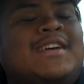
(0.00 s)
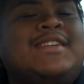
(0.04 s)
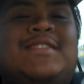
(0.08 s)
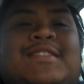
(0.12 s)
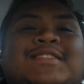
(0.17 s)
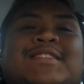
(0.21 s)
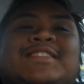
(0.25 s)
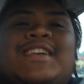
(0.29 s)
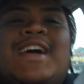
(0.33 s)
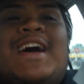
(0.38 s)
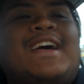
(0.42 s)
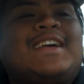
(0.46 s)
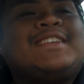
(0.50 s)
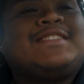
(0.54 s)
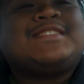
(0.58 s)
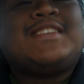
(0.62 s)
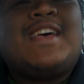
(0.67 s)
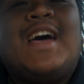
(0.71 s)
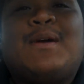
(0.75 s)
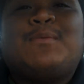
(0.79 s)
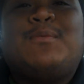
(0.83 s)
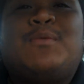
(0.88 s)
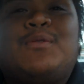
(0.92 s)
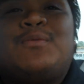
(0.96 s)
just got
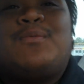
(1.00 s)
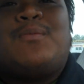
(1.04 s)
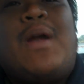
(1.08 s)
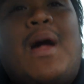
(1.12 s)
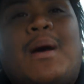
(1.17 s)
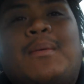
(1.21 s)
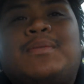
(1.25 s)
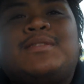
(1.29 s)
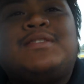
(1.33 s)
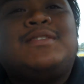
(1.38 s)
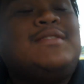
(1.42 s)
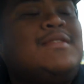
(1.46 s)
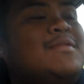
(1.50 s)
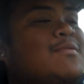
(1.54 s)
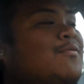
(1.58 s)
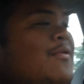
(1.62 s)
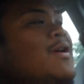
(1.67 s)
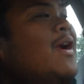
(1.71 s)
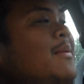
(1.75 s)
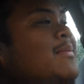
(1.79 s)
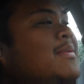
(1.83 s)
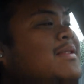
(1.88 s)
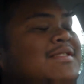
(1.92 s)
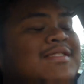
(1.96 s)
signed with Robin
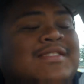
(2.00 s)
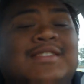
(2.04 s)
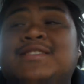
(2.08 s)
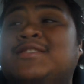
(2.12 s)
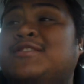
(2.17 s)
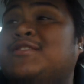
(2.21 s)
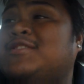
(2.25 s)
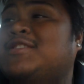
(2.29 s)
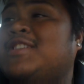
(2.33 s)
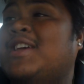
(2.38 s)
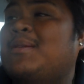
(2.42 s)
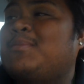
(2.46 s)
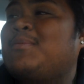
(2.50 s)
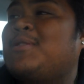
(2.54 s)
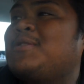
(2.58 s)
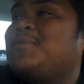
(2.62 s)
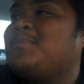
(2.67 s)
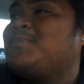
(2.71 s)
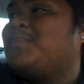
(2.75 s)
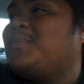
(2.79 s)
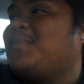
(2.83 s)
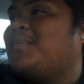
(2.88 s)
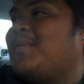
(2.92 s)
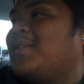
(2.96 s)
Robin's Entertainment.
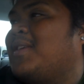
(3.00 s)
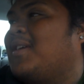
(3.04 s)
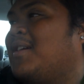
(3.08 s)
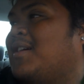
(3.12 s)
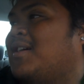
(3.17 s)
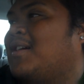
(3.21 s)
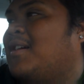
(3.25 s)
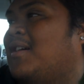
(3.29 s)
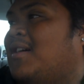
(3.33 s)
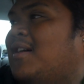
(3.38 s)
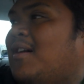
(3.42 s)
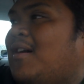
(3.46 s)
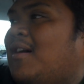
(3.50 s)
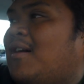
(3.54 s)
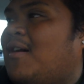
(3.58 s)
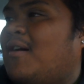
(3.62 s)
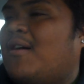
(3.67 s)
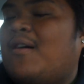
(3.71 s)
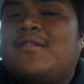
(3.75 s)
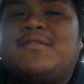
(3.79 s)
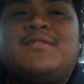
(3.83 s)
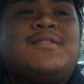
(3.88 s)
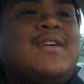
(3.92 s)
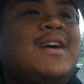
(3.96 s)

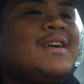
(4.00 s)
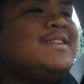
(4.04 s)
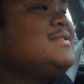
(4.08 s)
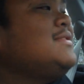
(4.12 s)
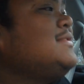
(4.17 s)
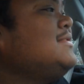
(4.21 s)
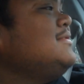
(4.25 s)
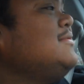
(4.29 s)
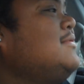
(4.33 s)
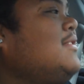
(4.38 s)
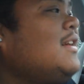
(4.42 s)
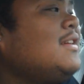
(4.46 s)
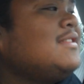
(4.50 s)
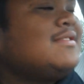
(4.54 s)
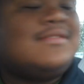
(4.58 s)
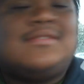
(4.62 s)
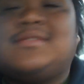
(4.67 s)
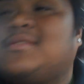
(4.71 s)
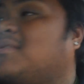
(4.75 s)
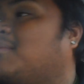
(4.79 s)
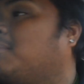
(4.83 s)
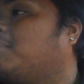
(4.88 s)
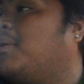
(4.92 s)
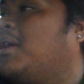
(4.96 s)
Oh, you guys, you
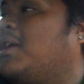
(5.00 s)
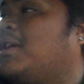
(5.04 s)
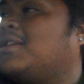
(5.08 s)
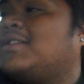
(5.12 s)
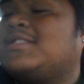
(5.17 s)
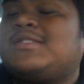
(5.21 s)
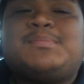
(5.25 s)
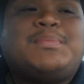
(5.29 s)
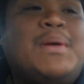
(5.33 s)
guys making